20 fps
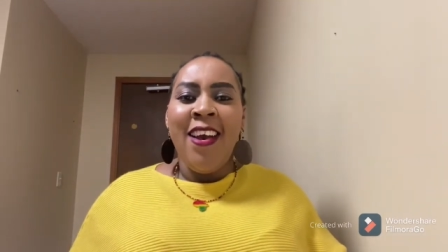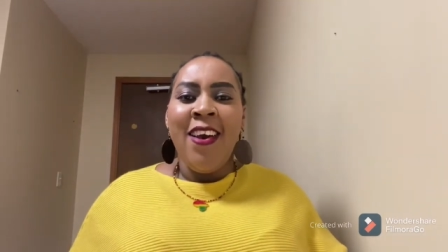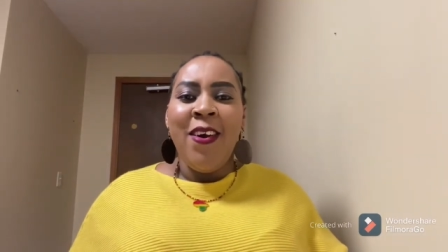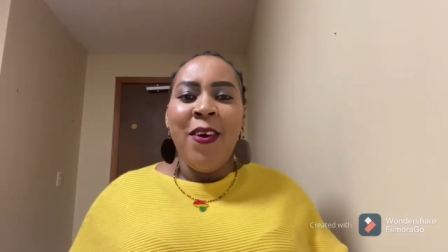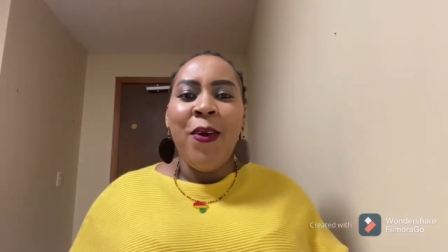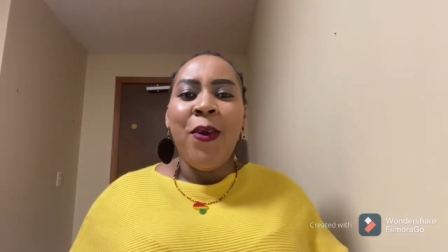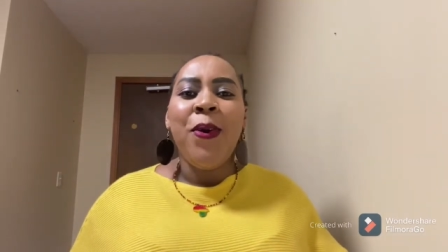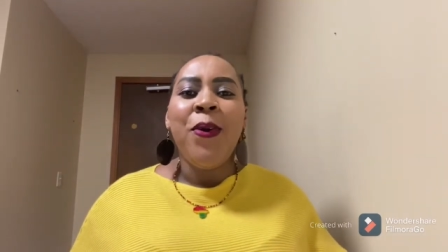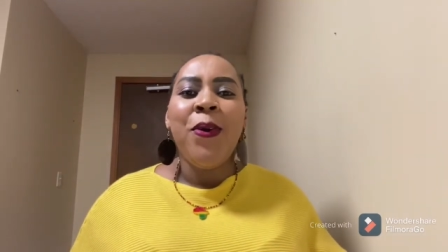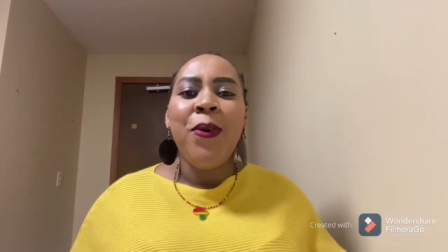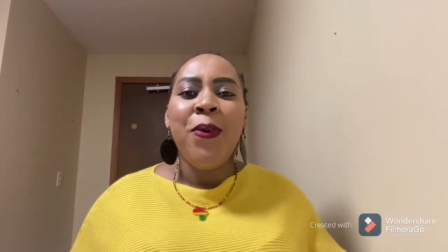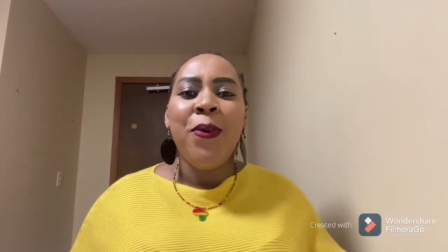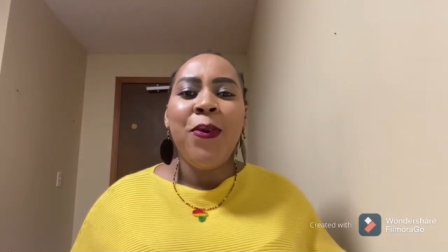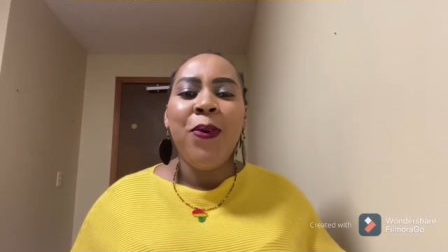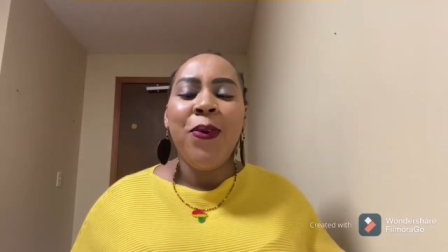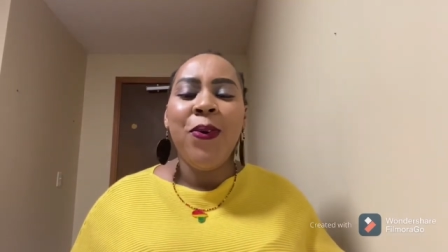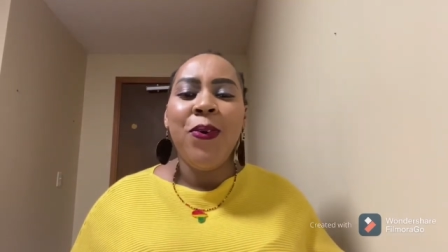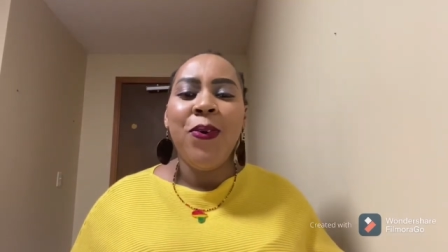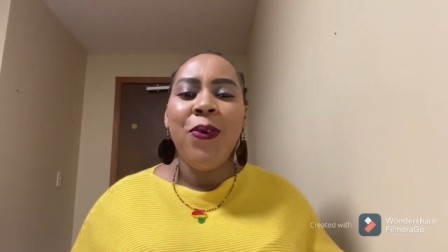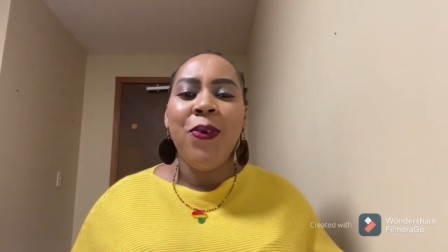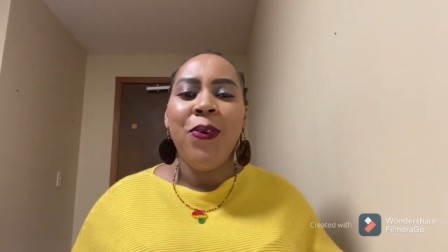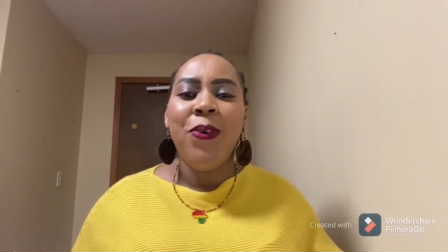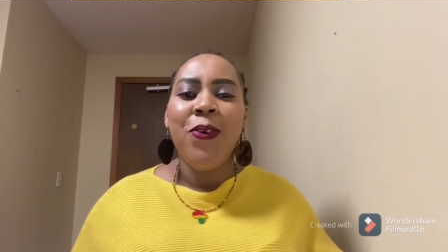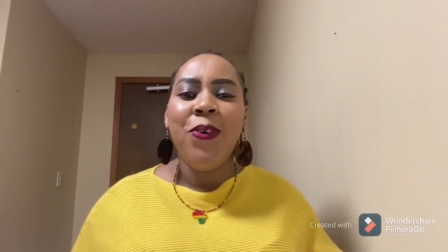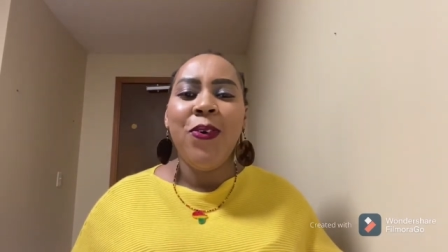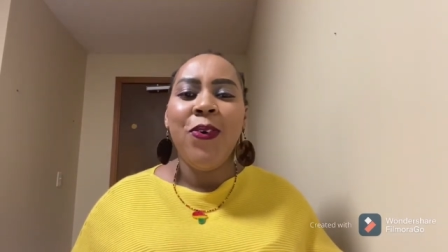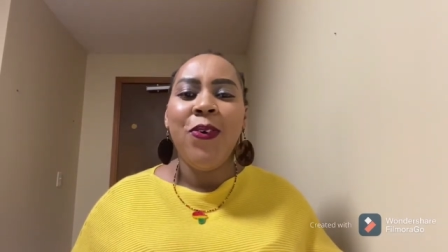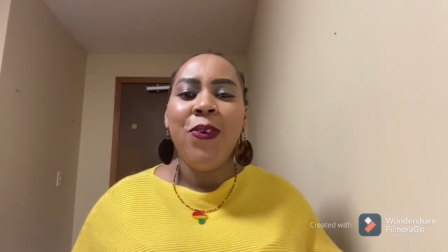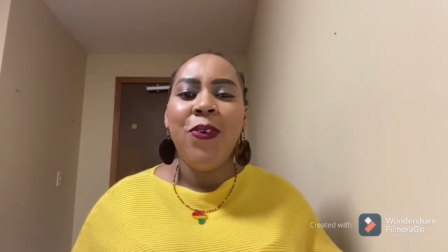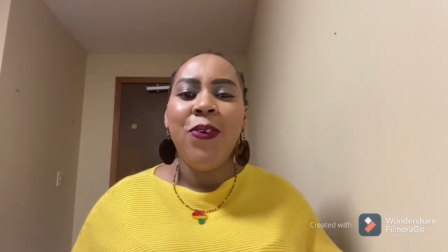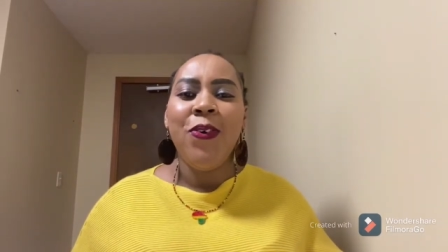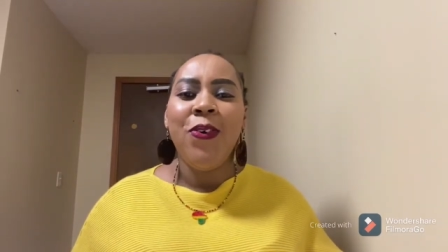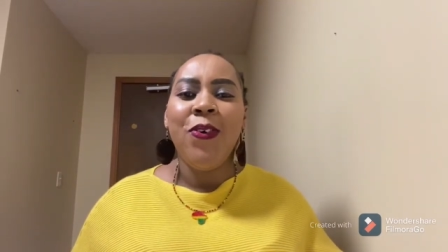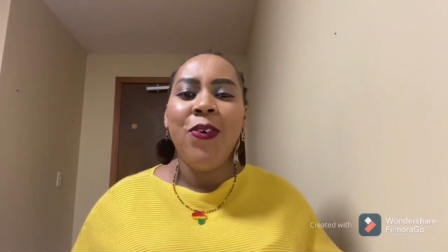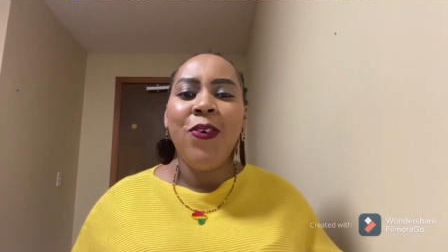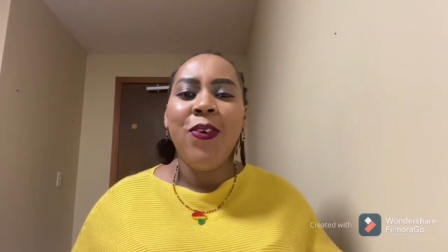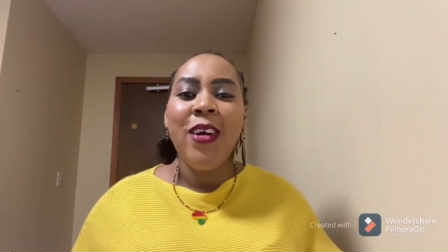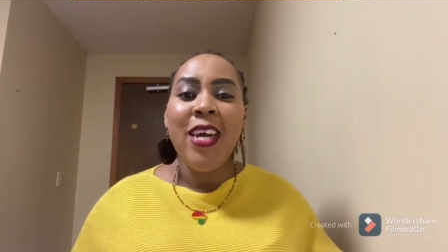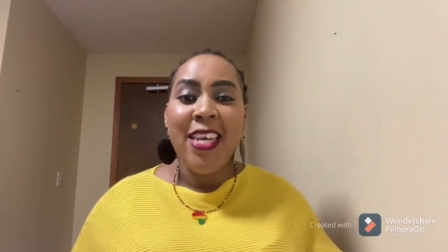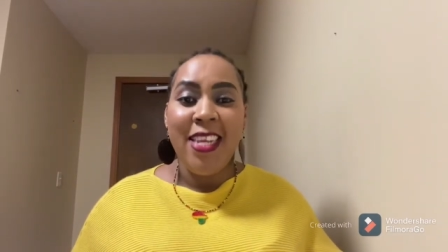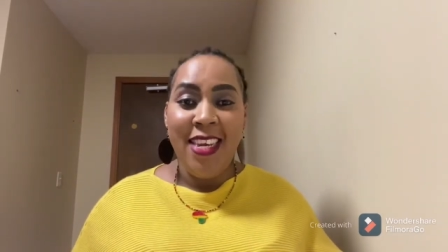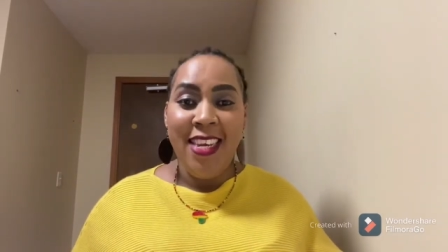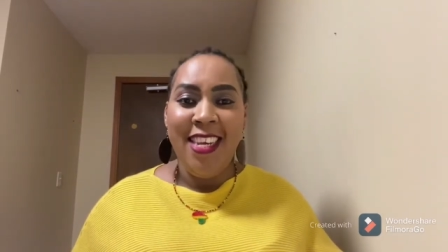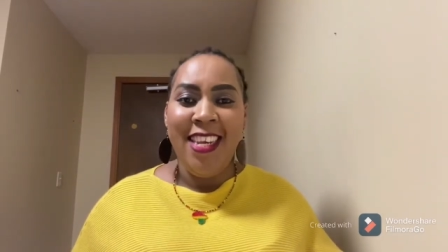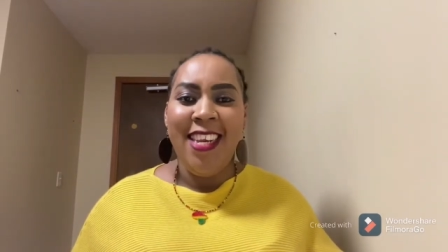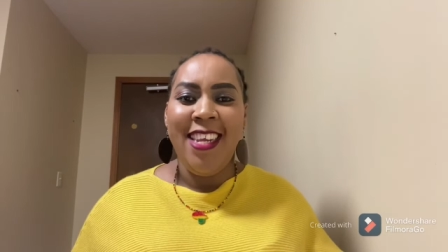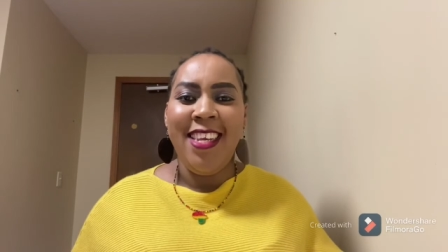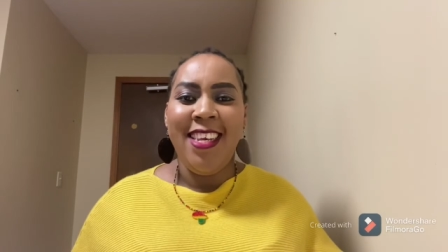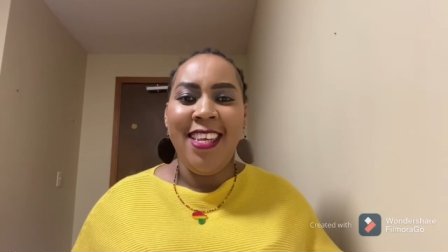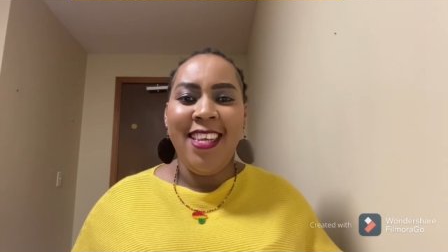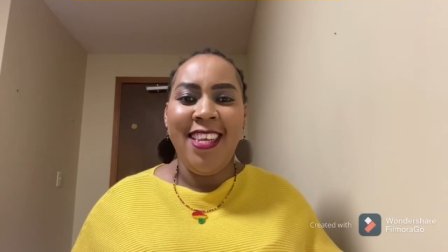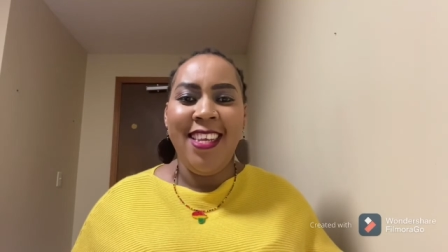I did it.